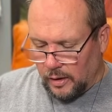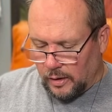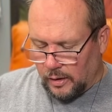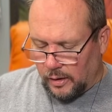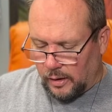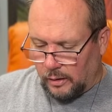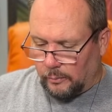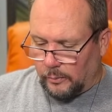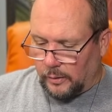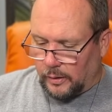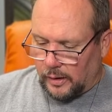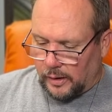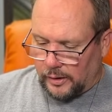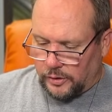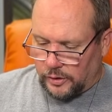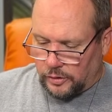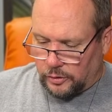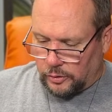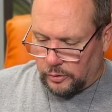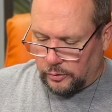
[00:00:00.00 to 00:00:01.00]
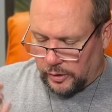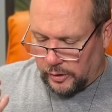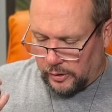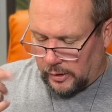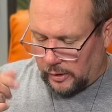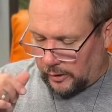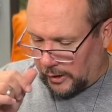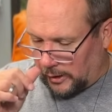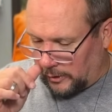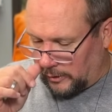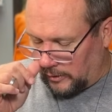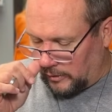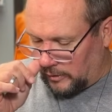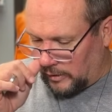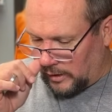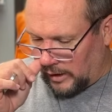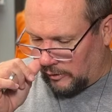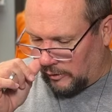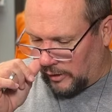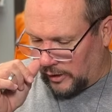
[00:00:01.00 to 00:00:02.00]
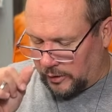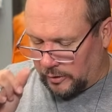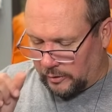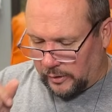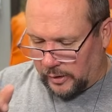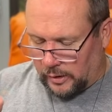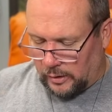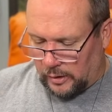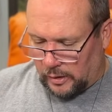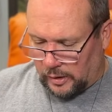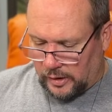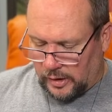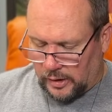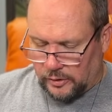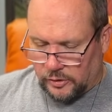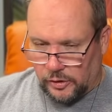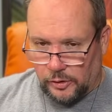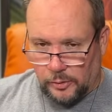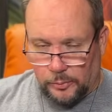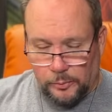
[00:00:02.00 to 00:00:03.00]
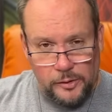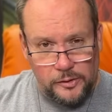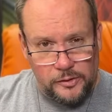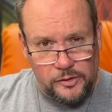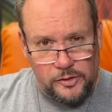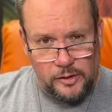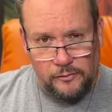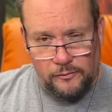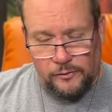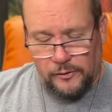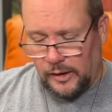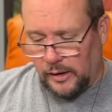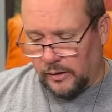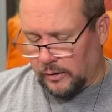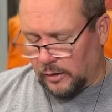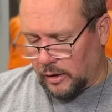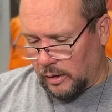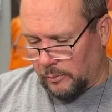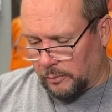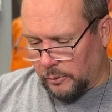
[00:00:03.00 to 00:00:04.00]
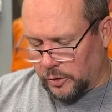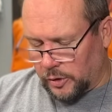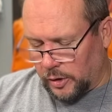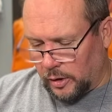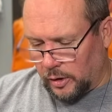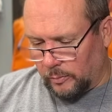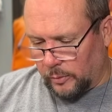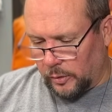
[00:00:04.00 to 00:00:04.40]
I just showed you there how I do it. I think it's on the Prince Nymph and the Copper John.